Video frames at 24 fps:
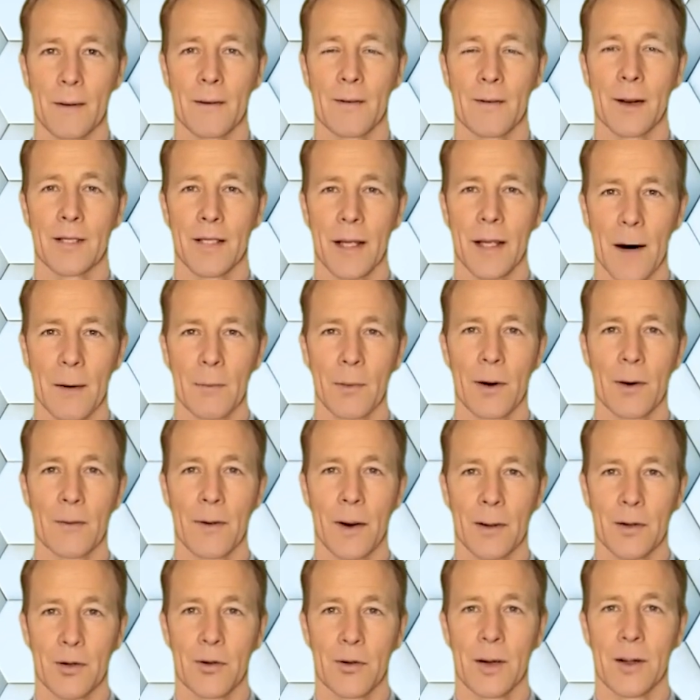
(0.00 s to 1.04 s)
The table of
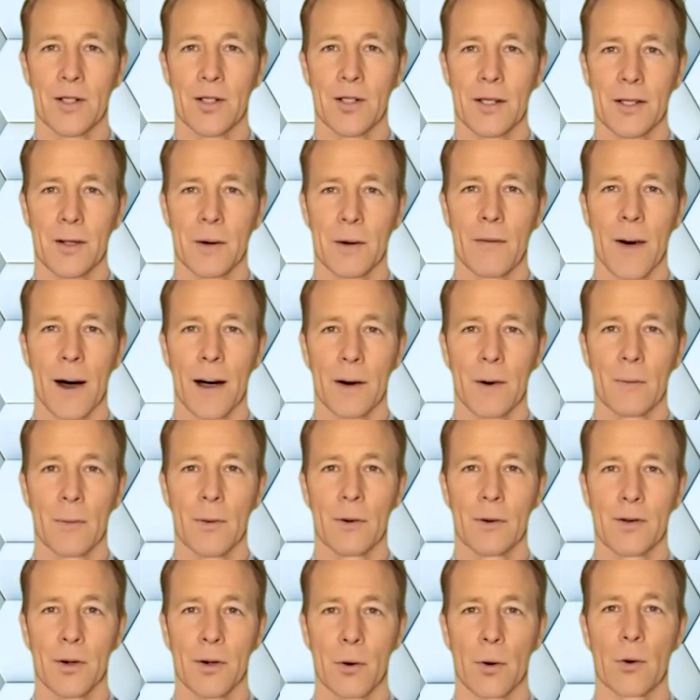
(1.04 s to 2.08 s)
interests is a
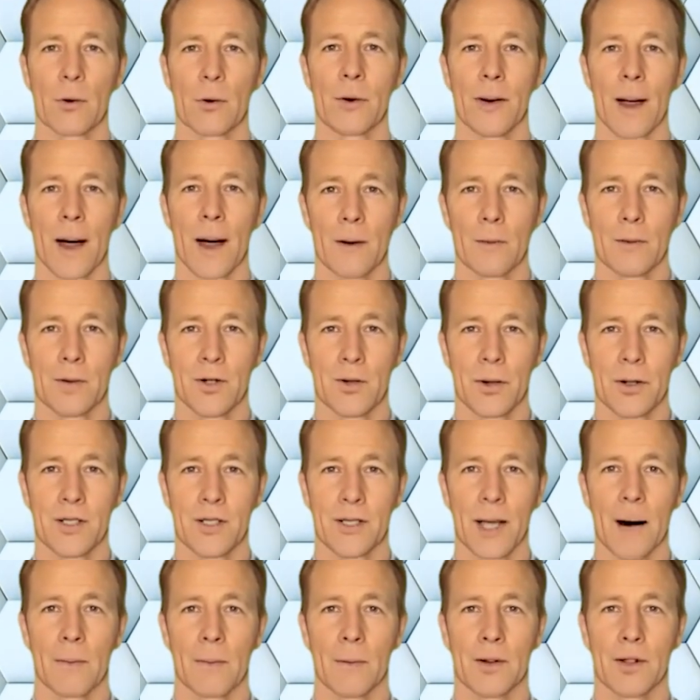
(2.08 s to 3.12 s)
valuable tool that helps to
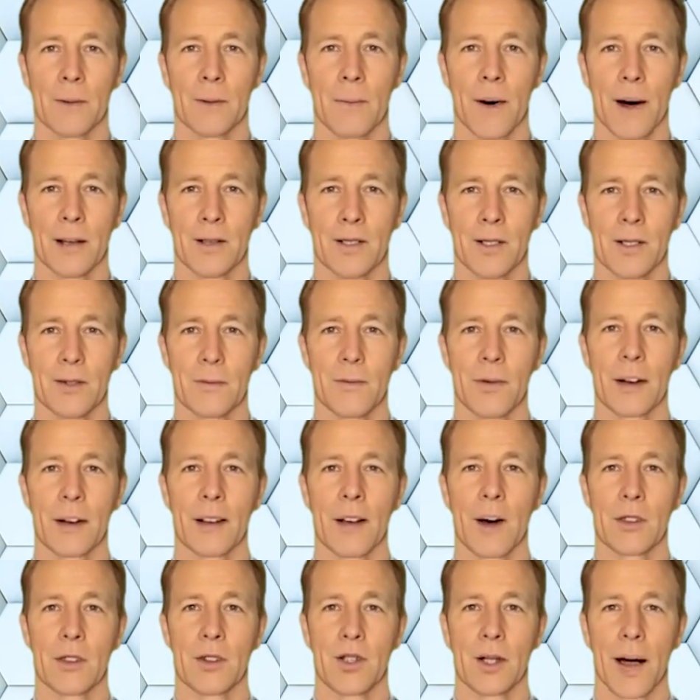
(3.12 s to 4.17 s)
establish a basis for
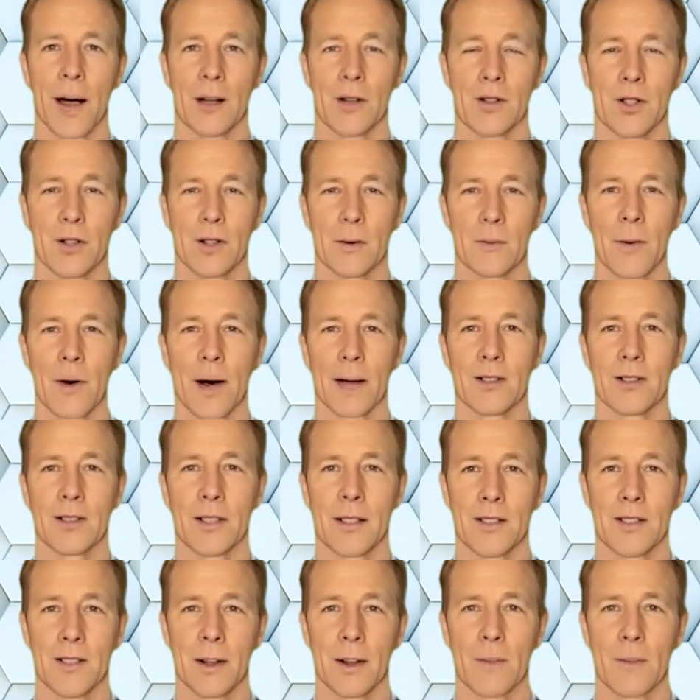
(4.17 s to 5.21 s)
negotiations by
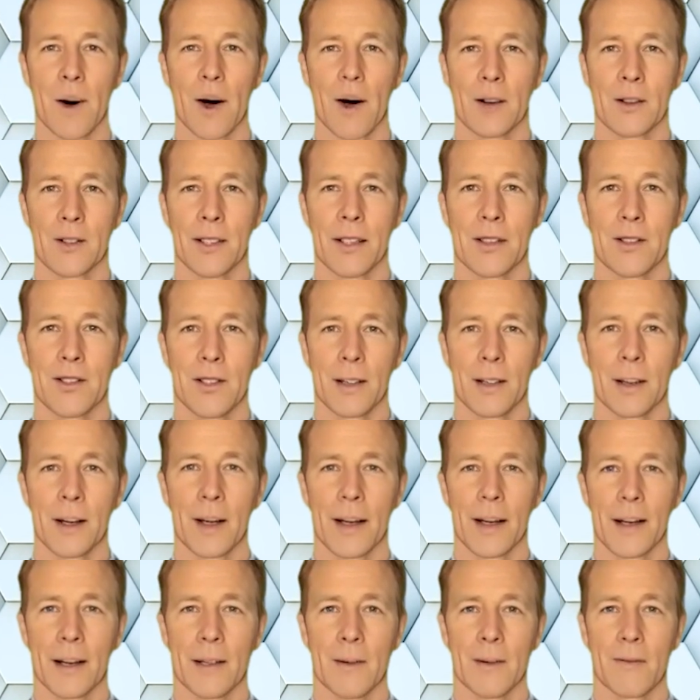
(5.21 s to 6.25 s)
assisting parties to
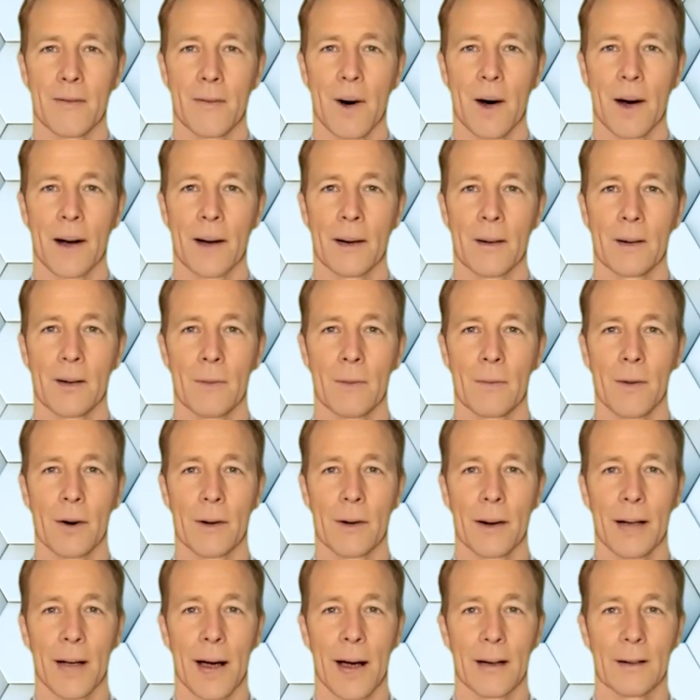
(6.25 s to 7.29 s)
clearly define and
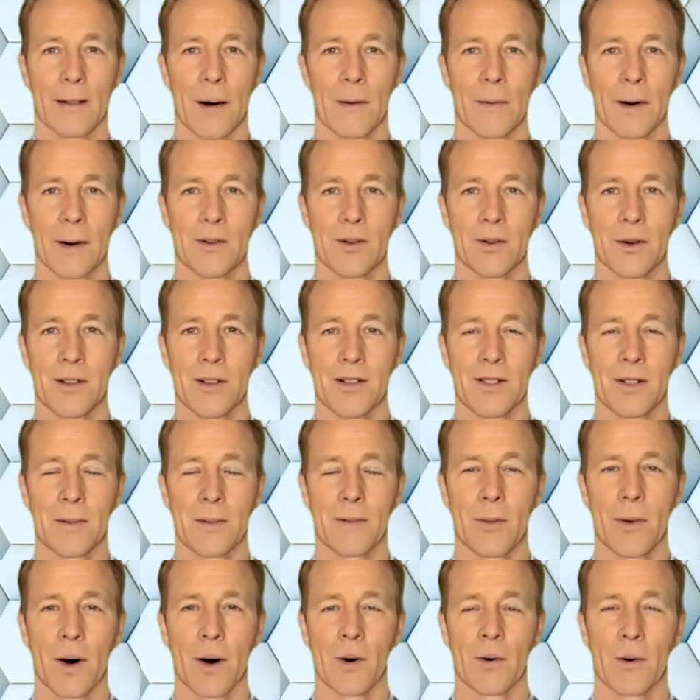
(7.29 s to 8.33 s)
communicate their interests
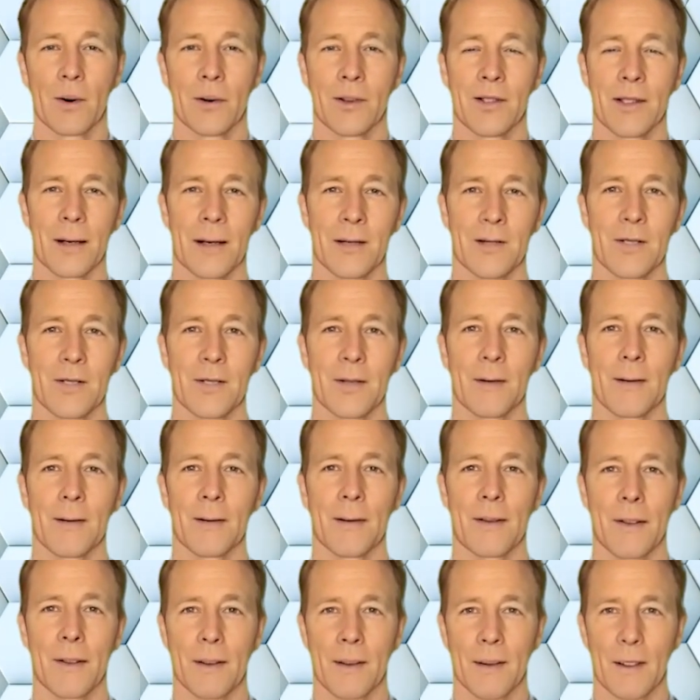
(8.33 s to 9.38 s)
and priorities.
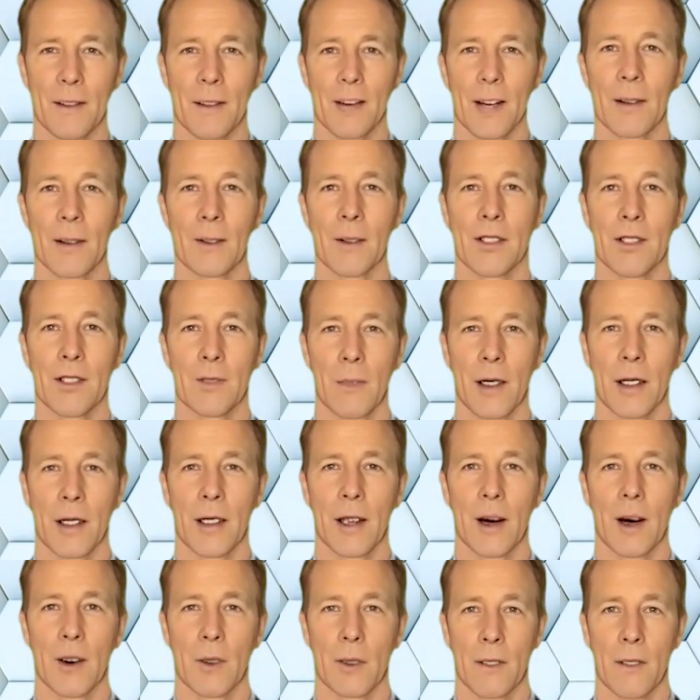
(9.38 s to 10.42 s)
In this
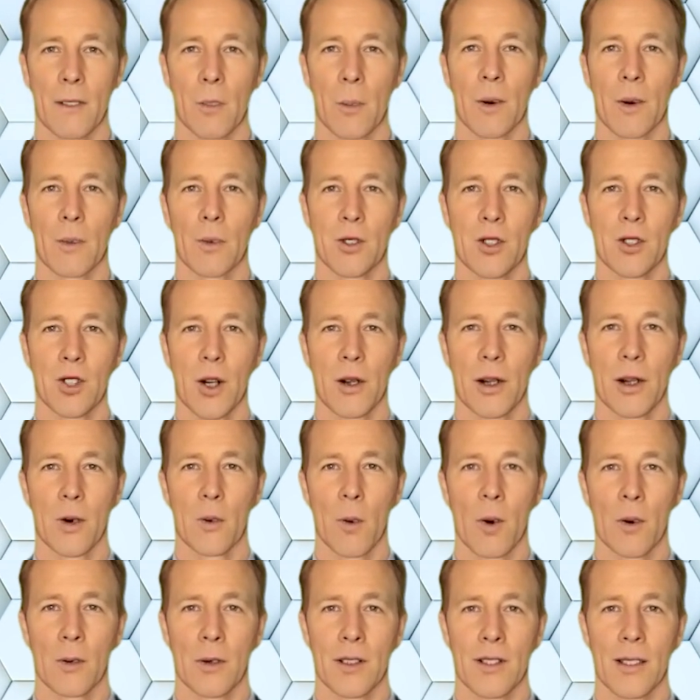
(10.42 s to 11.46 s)
video, we will show you
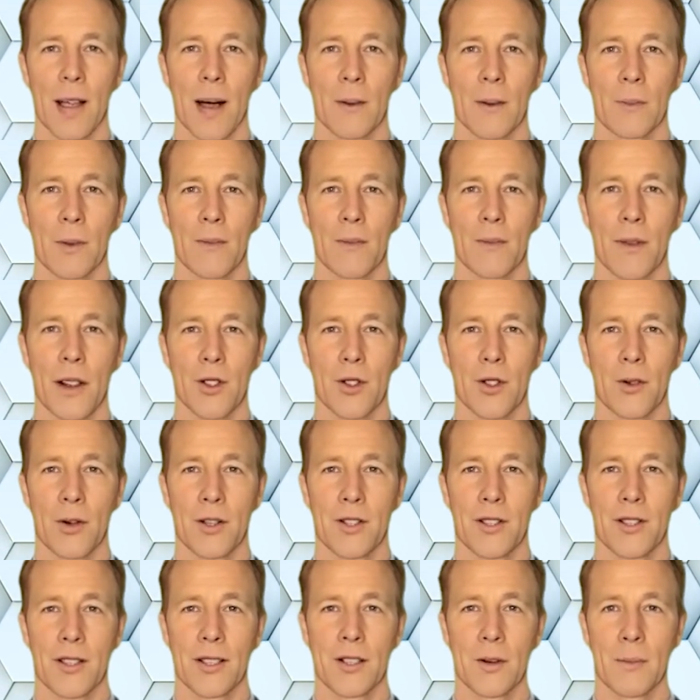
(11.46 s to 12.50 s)
what the table of
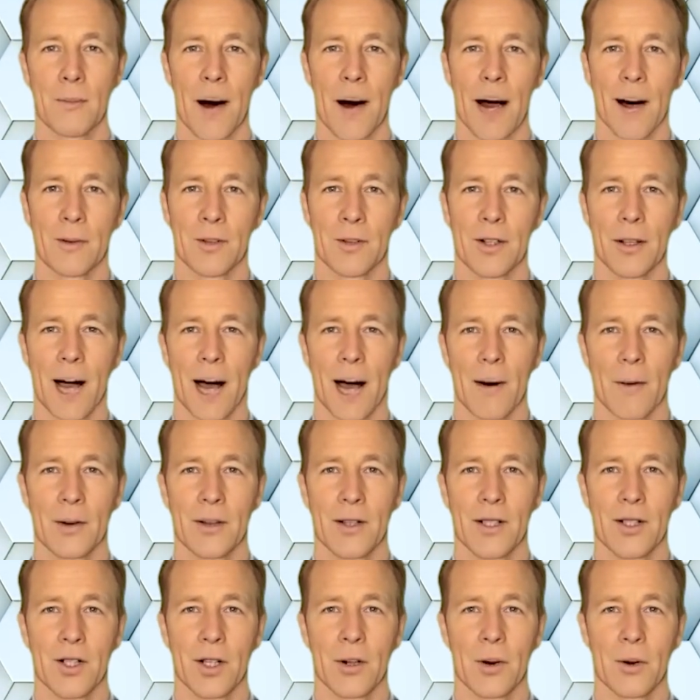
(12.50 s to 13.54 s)
interests is about and how
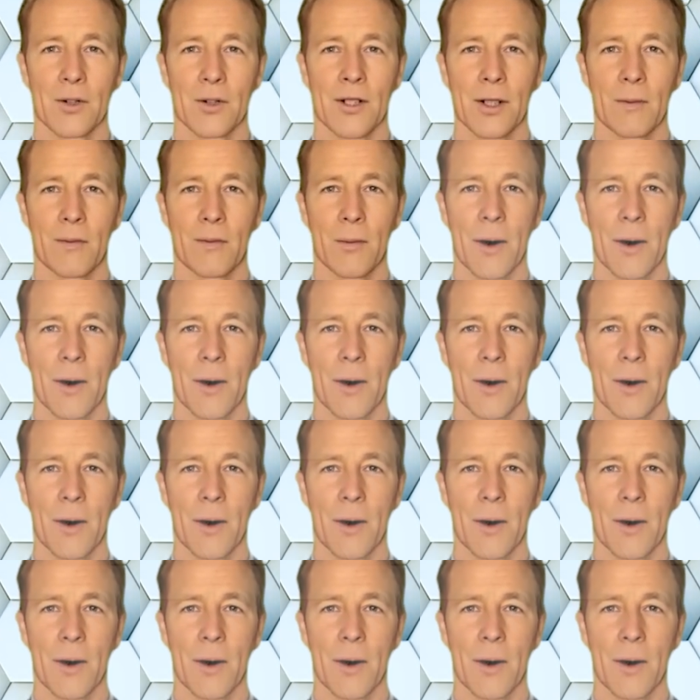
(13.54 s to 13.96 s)
it is used in